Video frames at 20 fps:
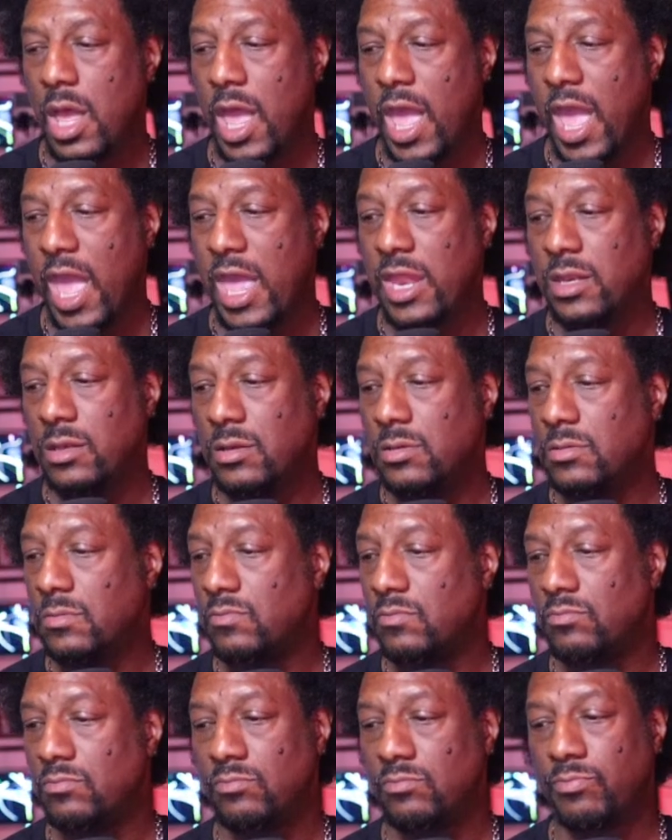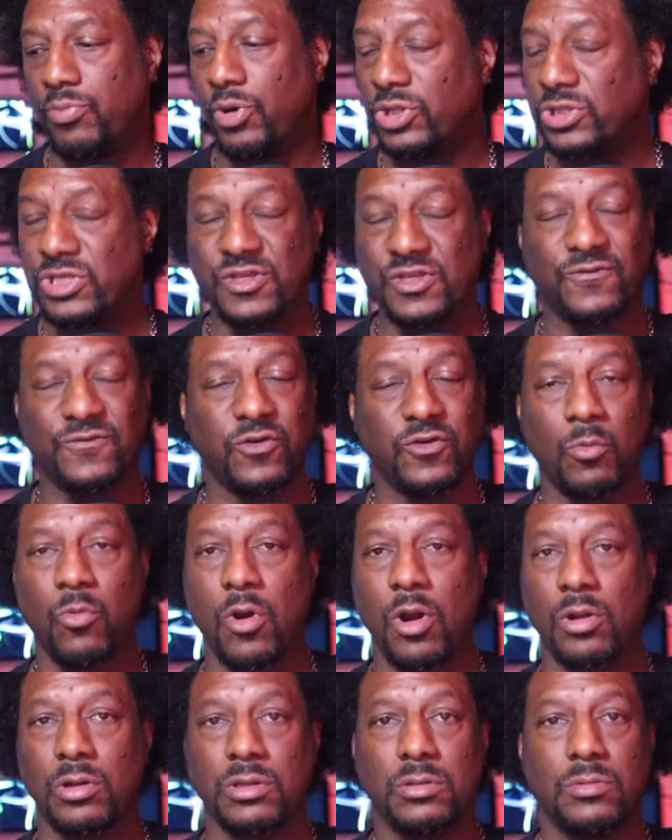and put this
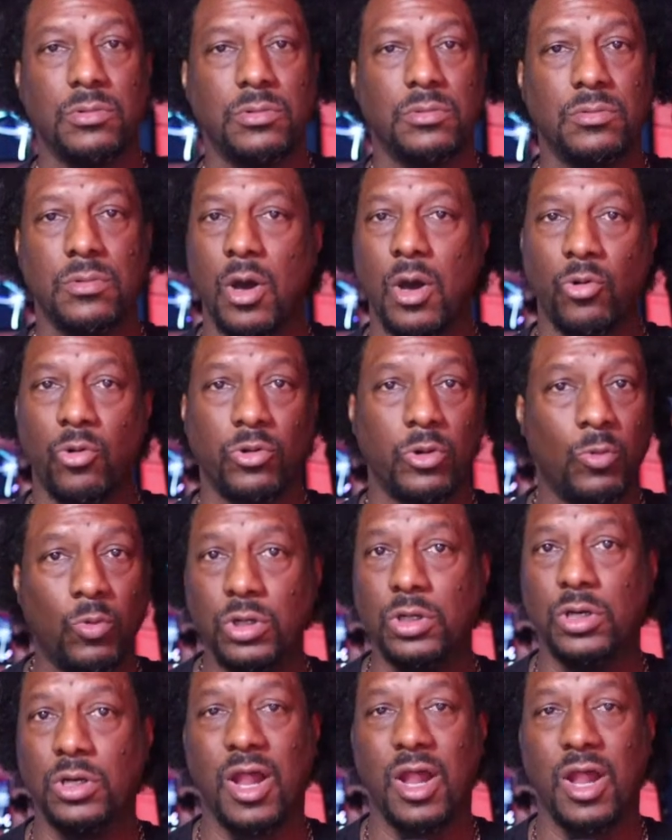footwork on the wood.